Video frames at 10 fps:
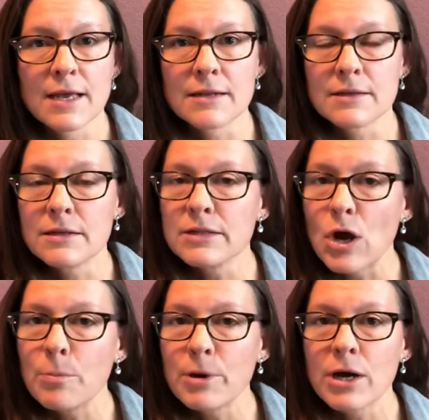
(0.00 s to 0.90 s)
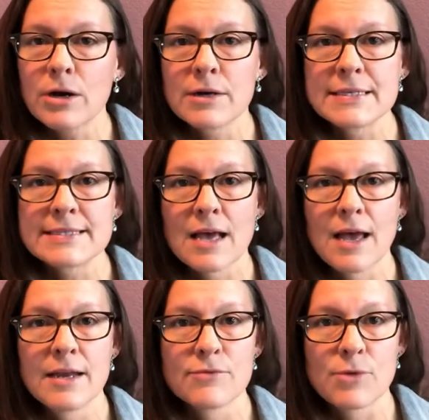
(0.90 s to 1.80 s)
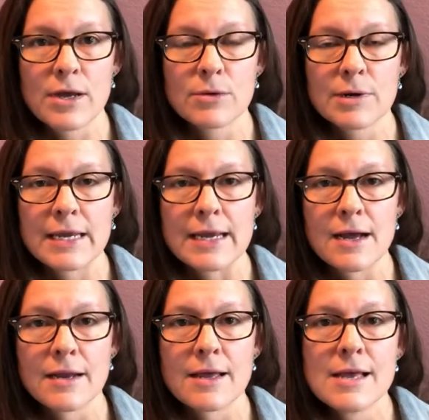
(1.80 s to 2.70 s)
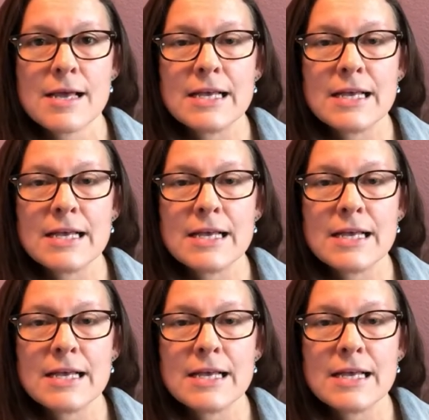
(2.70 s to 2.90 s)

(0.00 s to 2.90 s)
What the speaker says: and a little notebook or a sign of what you're working on